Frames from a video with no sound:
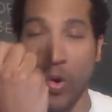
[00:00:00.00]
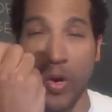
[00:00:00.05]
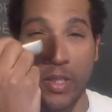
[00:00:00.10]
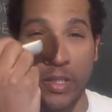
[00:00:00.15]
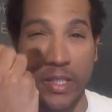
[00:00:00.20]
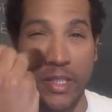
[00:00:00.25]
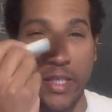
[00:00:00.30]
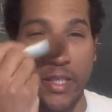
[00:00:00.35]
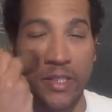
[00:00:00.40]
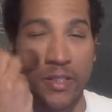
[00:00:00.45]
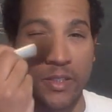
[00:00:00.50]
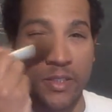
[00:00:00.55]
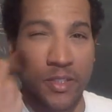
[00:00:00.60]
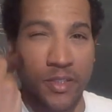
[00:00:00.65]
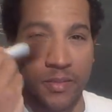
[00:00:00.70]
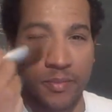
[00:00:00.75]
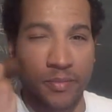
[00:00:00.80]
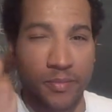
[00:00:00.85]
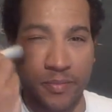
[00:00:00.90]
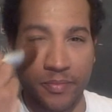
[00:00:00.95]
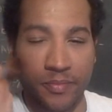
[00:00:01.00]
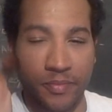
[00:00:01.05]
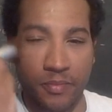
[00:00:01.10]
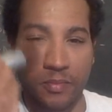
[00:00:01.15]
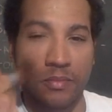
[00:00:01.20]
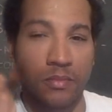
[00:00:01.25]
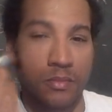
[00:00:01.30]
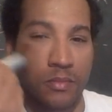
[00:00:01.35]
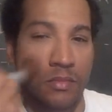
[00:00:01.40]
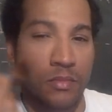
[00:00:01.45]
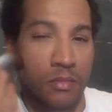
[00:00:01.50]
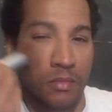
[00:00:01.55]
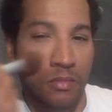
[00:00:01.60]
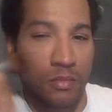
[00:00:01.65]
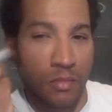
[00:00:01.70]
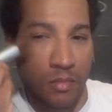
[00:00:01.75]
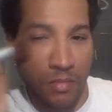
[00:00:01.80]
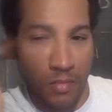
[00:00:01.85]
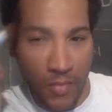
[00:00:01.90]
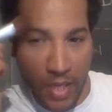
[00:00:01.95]
oiliness.
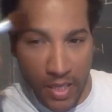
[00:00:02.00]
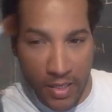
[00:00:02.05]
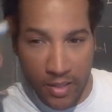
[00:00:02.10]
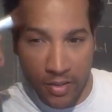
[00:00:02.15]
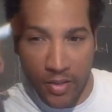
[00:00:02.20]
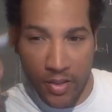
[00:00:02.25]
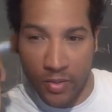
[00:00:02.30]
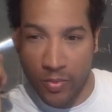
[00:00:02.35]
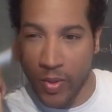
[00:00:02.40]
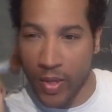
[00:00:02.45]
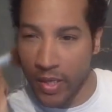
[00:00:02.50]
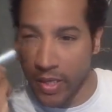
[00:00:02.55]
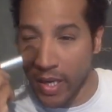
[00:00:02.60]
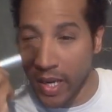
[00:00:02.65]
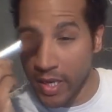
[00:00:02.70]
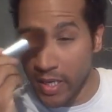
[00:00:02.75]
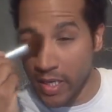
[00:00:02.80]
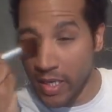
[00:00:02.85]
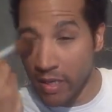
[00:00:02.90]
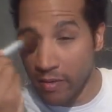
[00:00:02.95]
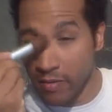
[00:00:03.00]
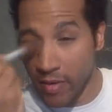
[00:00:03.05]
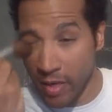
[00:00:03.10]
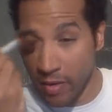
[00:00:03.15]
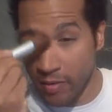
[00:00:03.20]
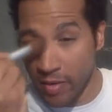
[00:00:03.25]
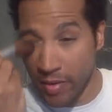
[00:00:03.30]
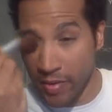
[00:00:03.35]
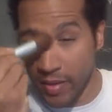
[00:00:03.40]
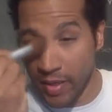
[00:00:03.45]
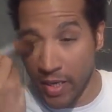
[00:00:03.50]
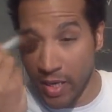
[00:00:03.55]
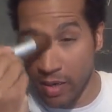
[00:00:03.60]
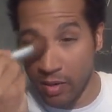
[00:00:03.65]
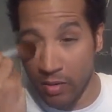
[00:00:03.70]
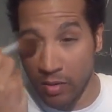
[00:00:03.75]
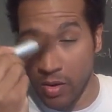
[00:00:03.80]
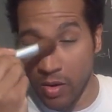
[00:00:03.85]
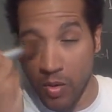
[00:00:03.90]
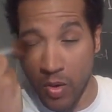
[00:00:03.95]
And you just want to kind of even everything
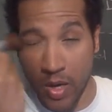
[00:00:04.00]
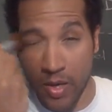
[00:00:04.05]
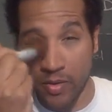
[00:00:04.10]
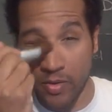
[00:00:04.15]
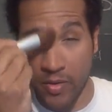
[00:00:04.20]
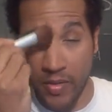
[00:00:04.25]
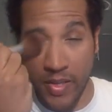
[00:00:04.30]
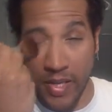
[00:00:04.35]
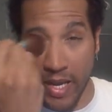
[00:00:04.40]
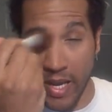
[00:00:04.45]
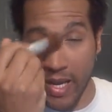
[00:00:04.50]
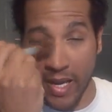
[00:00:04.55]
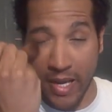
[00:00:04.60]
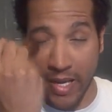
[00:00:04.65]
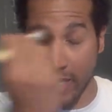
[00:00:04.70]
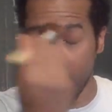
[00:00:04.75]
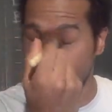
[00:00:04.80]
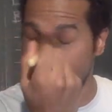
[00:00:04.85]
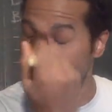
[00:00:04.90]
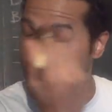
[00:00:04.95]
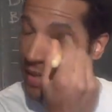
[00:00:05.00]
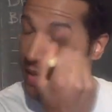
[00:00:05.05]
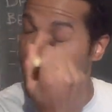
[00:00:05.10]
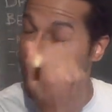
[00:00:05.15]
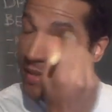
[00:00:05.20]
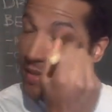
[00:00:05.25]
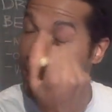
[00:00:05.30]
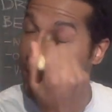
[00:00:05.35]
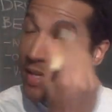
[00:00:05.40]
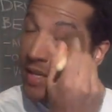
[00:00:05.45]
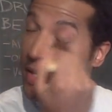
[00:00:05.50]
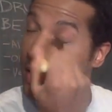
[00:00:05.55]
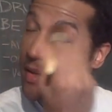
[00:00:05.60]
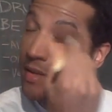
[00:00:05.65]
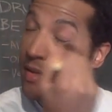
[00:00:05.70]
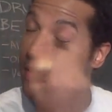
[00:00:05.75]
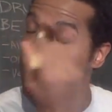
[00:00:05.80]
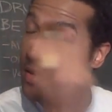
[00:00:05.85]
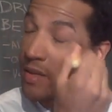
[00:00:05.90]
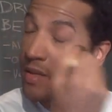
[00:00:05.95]
out. Go under the eyes, like I
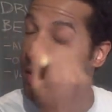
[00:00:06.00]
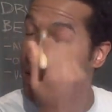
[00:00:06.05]
said.